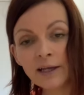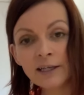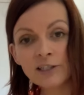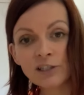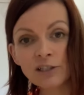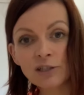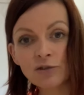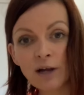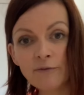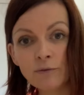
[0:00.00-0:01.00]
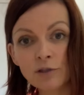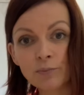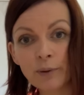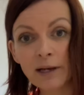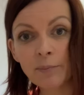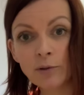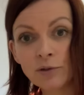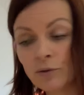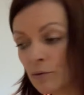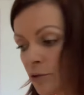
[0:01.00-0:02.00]
it's just the travel spray
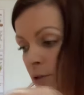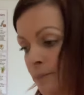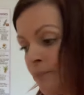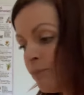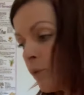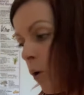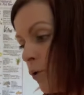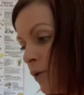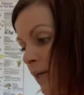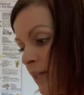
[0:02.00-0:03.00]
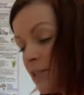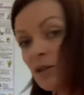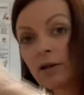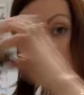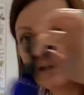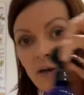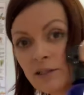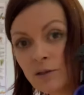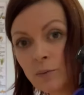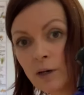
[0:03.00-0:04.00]
bottles, or you can get the slightly
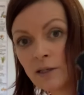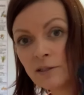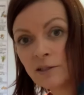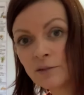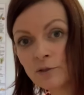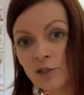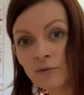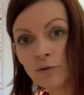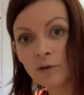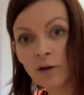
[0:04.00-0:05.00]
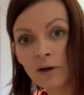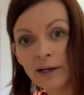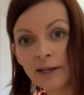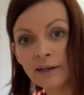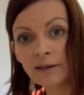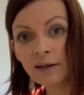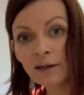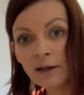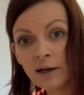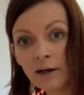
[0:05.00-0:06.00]
nicer ones which are online.
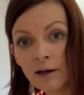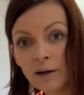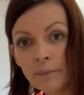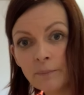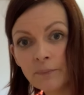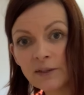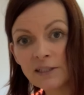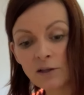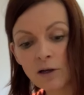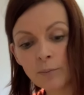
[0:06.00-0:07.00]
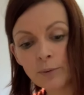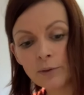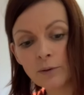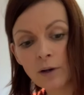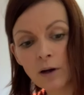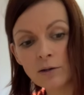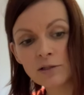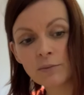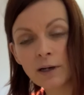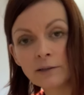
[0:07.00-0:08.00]
This is like a blue glass
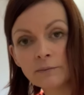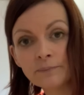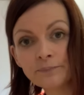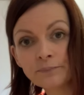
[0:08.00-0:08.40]
one,